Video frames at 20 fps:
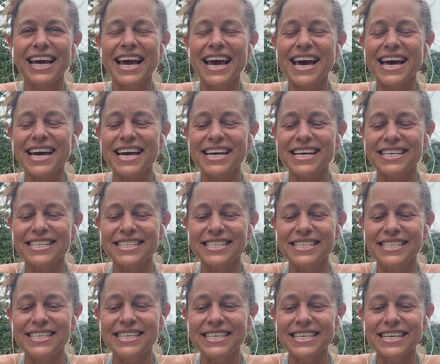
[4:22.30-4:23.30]

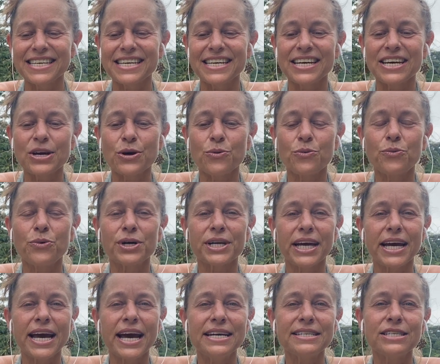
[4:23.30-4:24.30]
And what
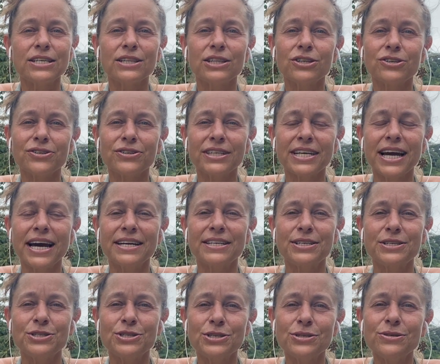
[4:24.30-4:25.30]
I had to learn how
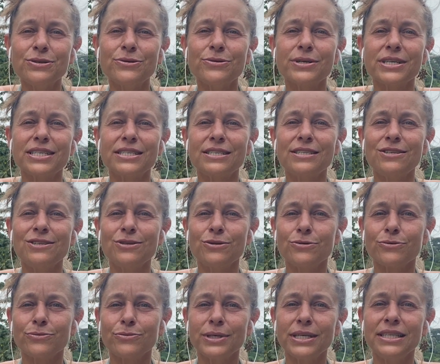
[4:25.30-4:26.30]
to do is to
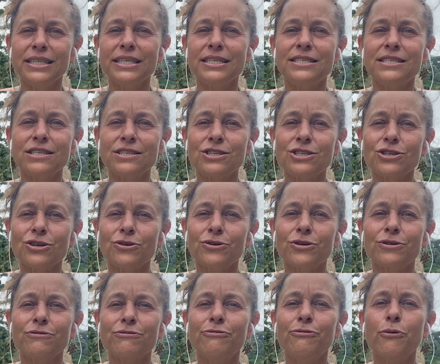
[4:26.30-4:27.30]
really
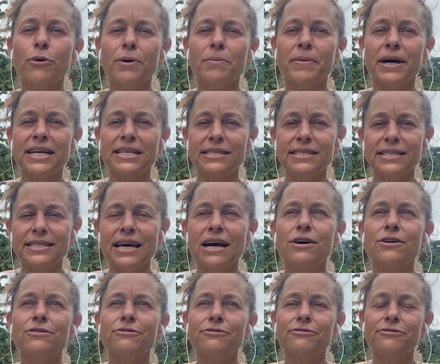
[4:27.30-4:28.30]
discern for
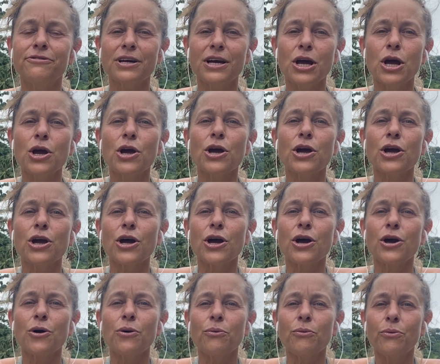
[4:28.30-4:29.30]
myself
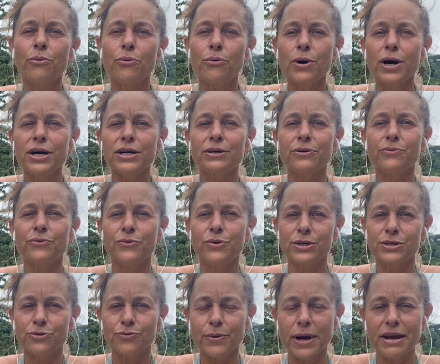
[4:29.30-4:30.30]
what
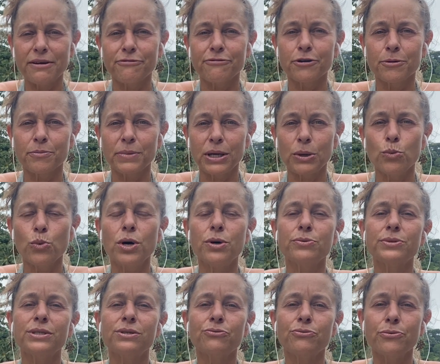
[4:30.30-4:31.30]
was right for me, what
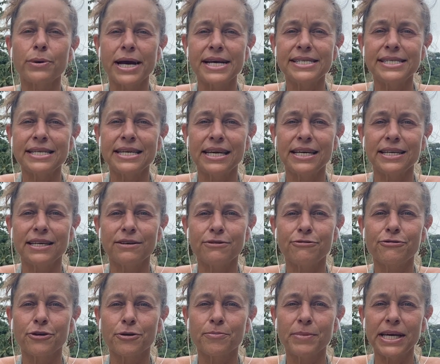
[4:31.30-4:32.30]
was resonating
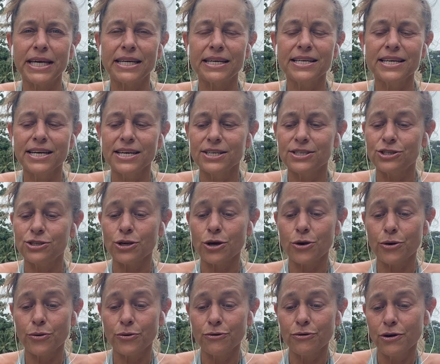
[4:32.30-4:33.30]
for me.
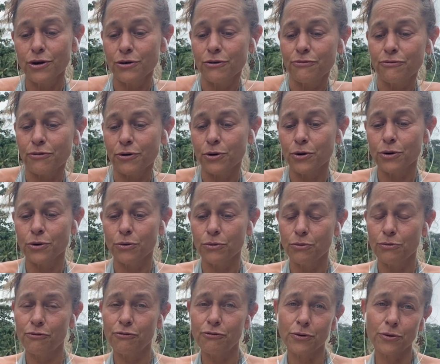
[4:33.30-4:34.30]
So for
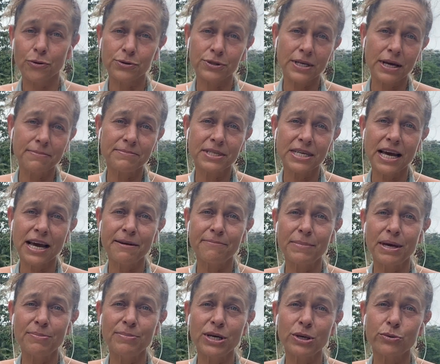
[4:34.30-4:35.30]
some time,
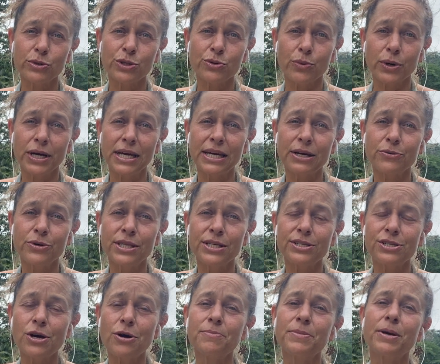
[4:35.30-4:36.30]
maybe it was working with
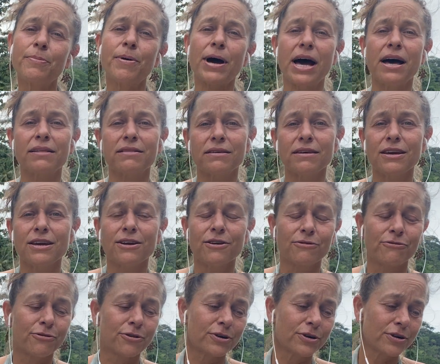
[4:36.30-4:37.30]
this homeopath.
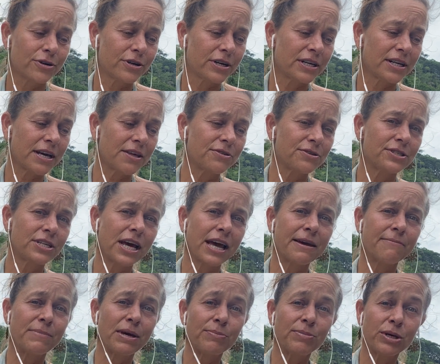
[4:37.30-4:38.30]
For another
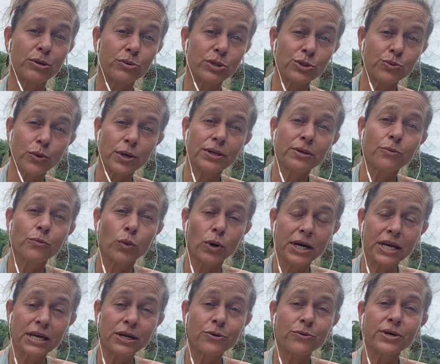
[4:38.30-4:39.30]
time, maybe it was
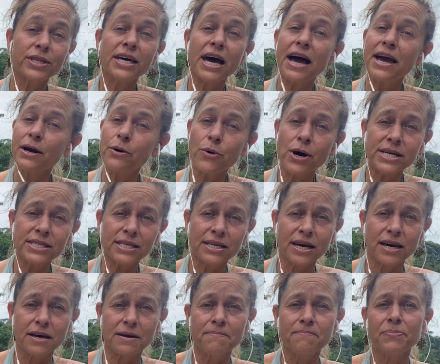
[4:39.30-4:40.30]
working with
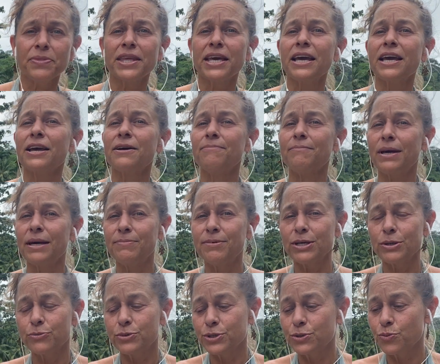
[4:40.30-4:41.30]
ayahuasca. Maybe
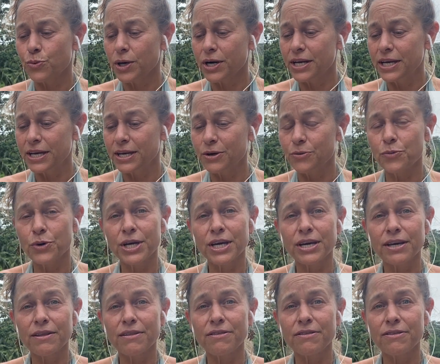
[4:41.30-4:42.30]
it was working
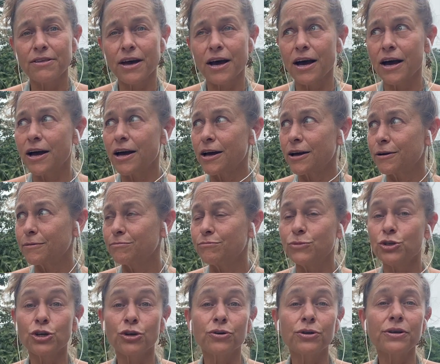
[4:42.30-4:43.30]
with
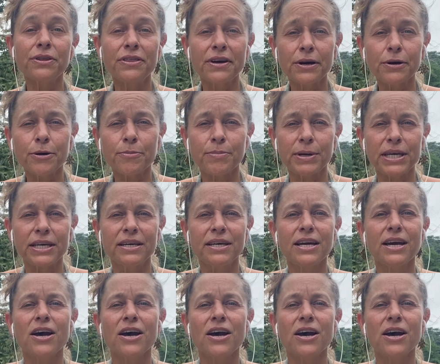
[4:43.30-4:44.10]
neural therapy.